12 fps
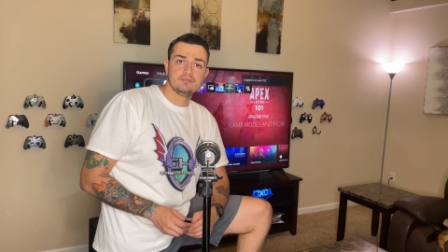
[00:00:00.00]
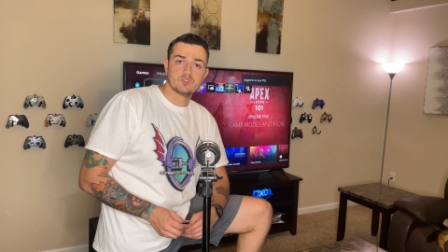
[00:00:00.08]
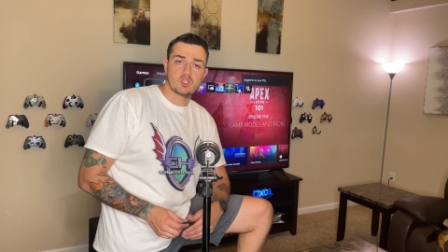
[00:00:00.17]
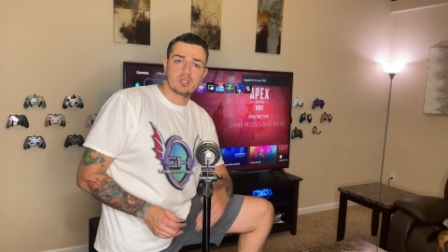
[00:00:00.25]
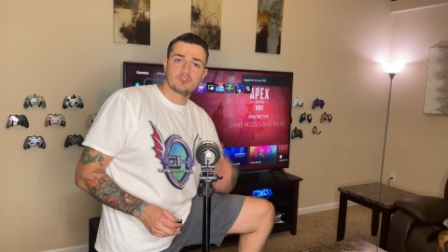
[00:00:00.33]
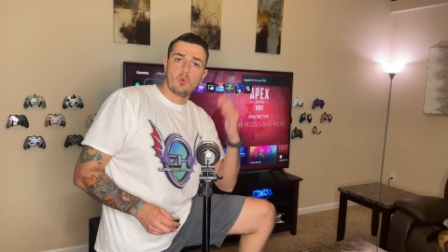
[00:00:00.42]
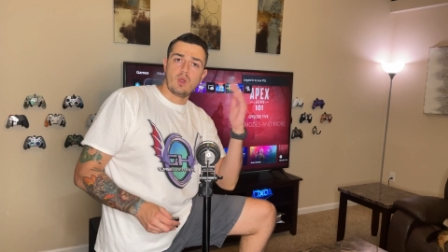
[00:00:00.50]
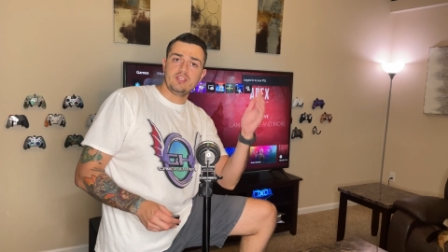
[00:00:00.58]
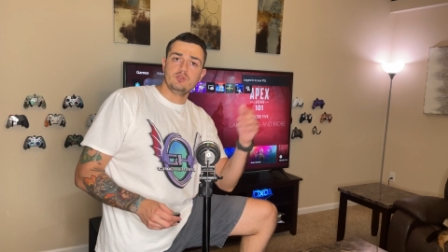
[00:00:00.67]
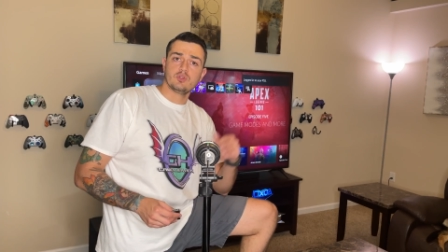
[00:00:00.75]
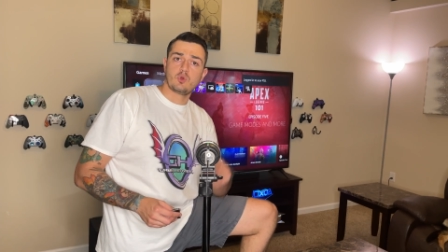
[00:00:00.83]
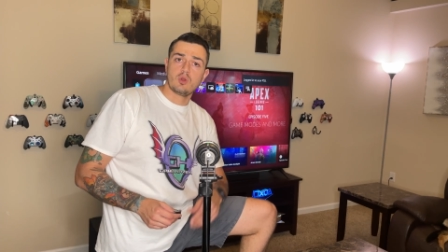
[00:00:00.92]
So I got the white
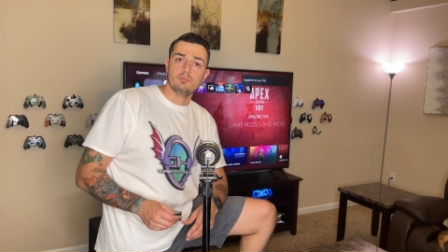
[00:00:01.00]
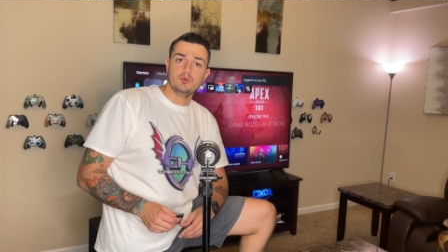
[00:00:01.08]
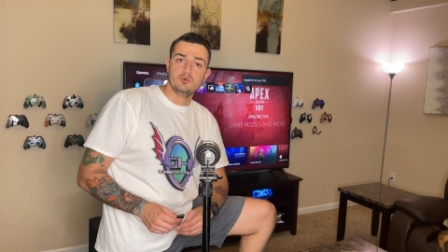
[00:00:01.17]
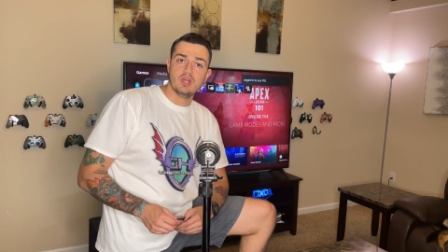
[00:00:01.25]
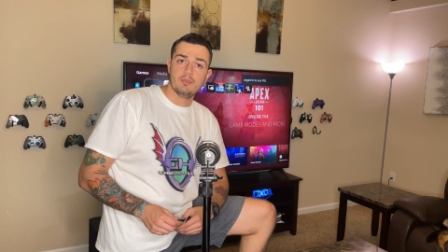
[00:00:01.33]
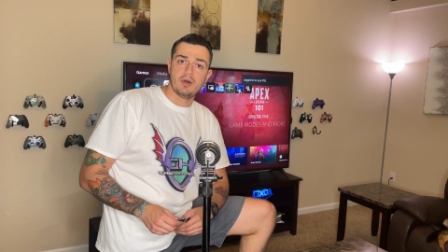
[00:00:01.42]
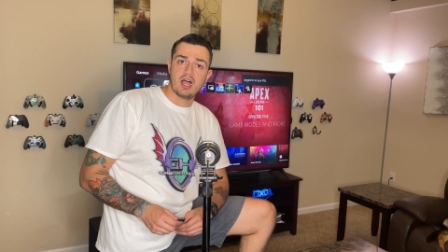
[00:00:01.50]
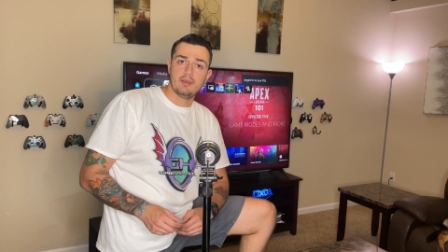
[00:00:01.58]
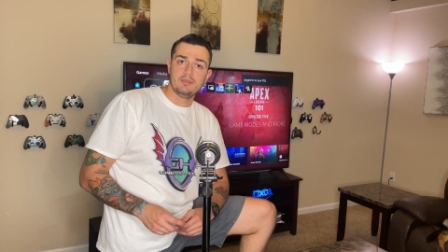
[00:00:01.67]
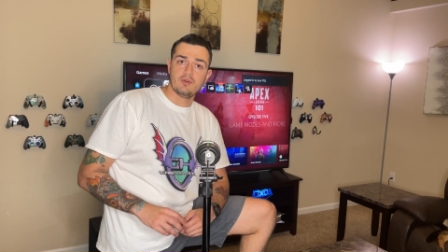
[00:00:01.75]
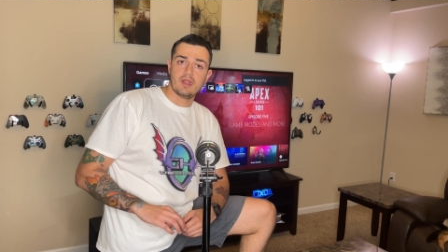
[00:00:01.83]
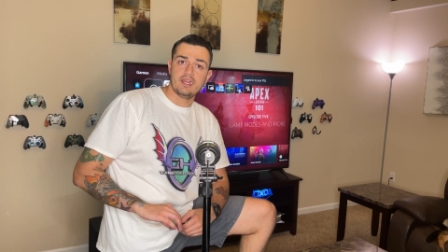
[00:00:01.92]
unicorn booting up behind
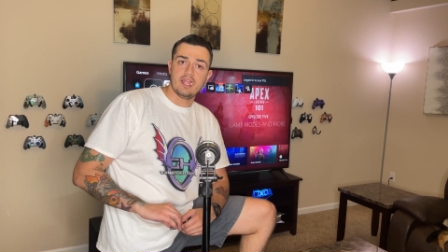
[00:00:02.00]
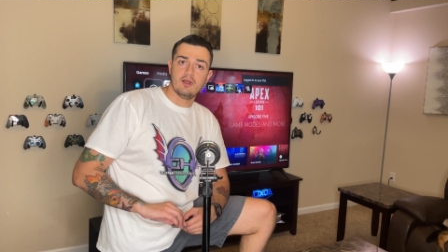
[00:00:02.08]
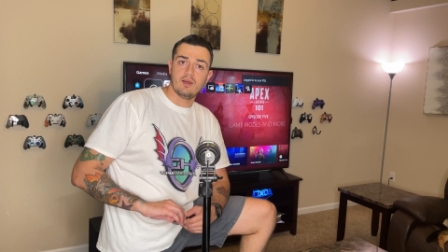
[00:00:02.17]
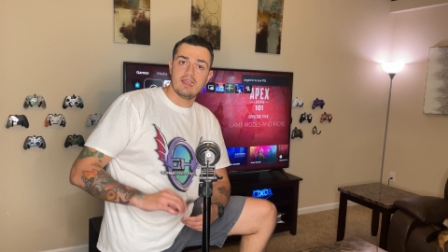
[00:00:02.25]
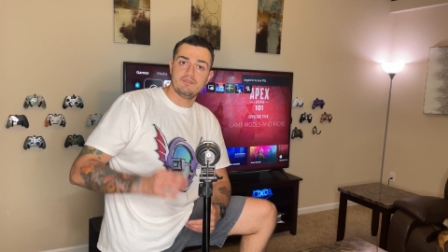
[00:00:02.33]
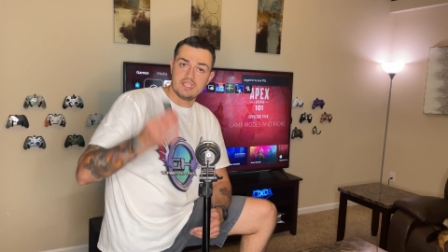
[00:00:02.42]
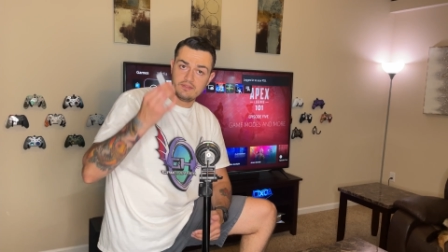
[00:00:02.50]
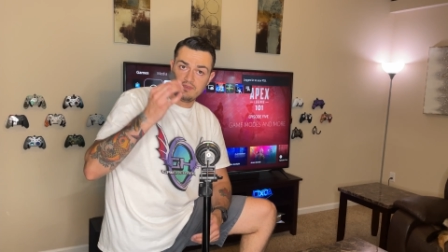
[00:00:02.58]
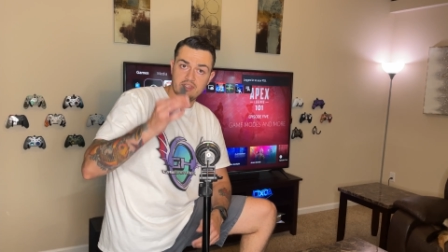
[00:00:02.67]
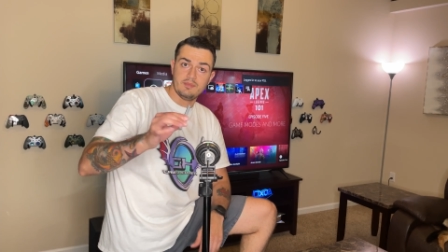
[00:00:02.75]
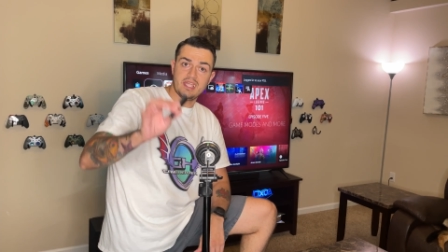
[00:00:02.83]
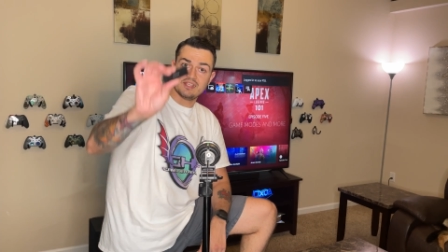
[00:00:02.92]
me right now. I have the
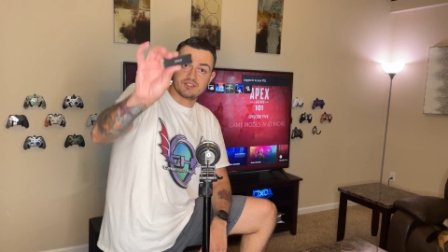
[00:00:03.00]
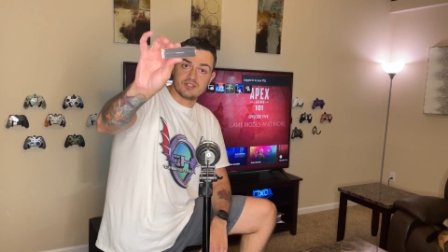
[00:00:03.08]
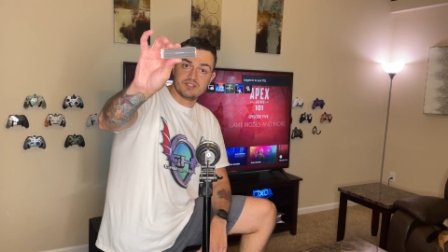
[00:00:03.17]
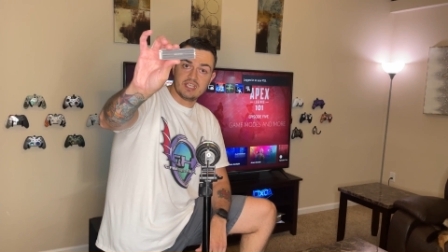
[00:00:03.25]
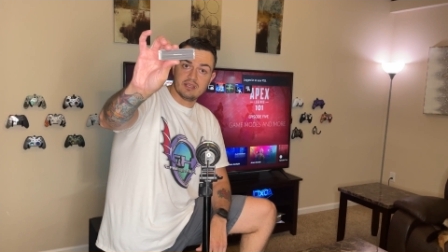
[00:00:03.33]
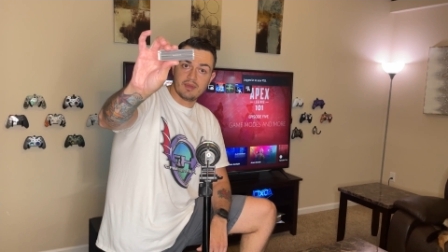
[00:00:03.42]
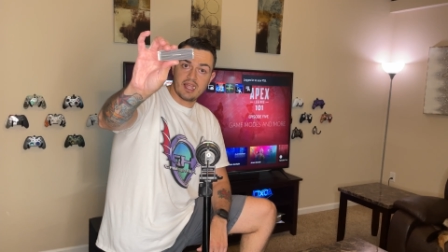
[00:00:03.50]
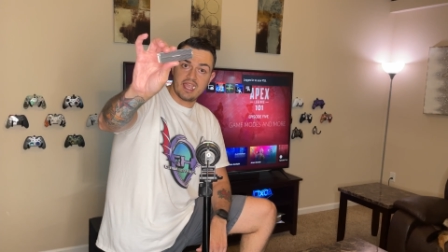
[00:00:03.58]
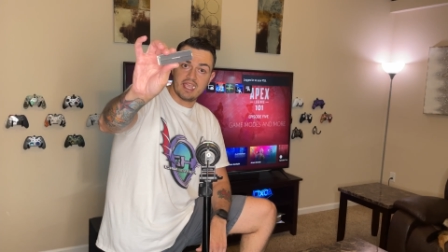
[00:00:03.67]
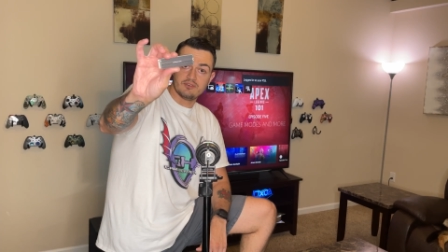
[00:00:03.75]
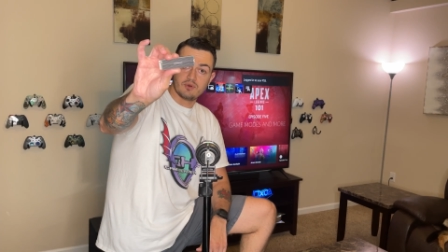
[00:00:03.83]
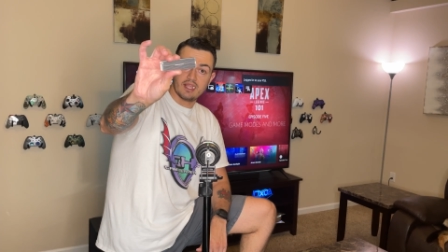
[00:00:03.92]
NVMe SSD in my
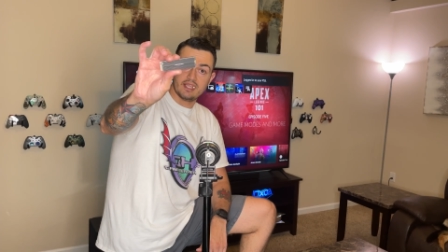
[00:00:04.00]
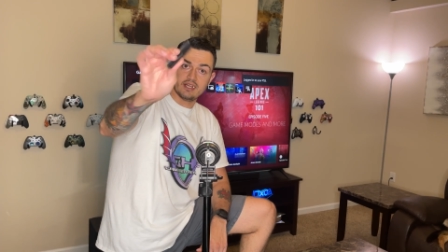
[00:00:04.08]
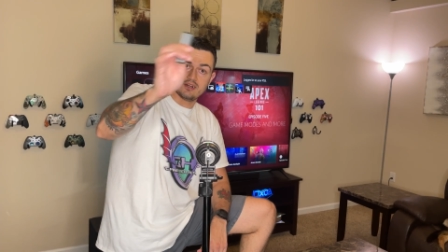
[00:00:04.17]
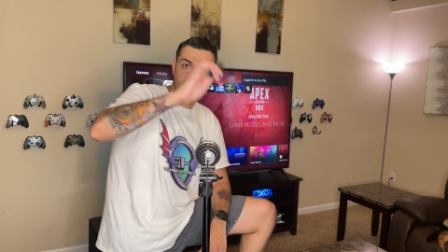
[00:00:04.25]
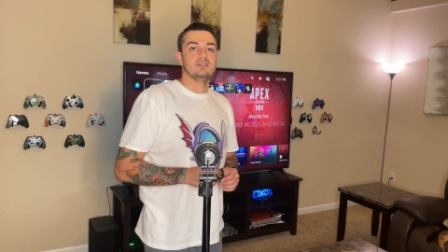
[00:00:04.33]
hand right here.